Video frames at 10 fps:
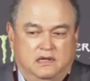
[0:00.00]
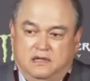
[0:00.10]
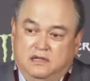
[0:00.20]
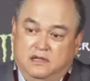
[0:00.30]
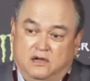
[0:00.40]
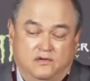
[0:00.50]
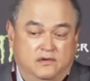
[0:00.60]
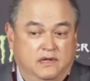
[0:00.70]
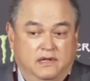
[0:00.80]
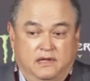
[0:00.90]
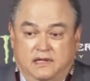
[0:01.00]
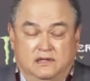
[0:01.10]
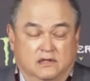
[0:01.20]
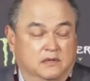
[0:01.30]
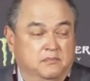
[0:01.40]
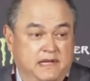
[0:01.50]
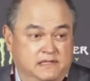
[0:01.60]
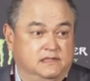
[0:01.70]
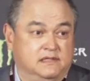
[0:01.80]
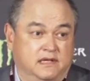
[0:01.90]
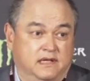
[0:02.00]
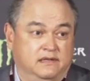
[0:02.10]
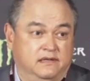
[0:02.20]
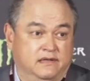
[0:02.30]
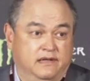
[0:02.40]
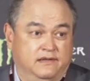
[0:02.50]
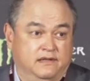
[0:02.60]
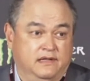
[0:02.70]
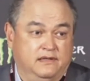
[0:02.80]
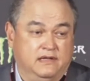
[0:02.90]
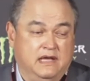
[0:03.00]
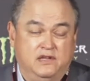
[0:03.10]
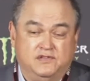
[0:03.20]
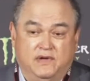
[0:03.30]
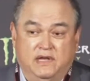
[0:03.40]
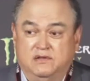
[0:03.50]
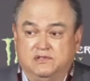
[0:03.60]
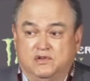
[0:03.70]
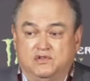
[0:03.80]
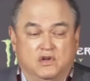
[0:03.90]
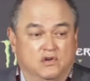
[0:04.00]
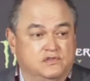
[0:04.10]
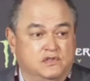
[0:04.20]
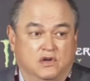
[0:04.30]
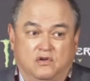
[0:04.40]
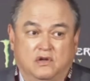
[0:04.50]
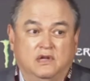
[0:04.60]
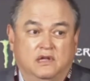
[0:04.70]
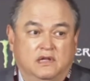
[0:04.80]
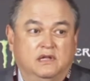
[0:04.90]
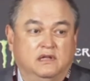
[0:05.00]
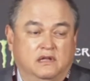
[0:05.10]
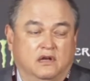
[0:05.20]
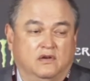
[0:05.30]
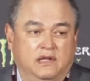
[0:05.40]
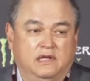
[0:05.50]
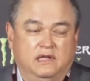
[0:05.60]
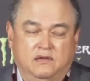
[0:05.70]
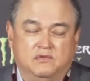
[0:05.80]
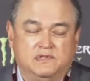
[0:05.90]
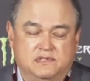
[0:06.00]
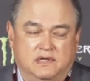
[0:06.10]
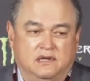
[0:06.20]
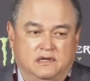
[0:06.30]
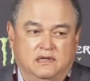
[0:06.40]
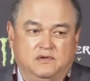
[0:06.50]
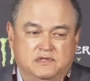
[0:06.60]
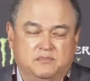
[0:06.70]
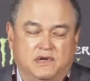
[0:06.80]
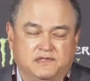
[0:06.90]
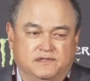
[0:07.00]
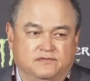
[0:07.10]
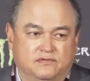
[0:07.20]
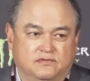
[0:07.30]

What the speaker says: you know, he looked amazing tonight, and the guy he's fighting is no joke. So, you know, he was impressive.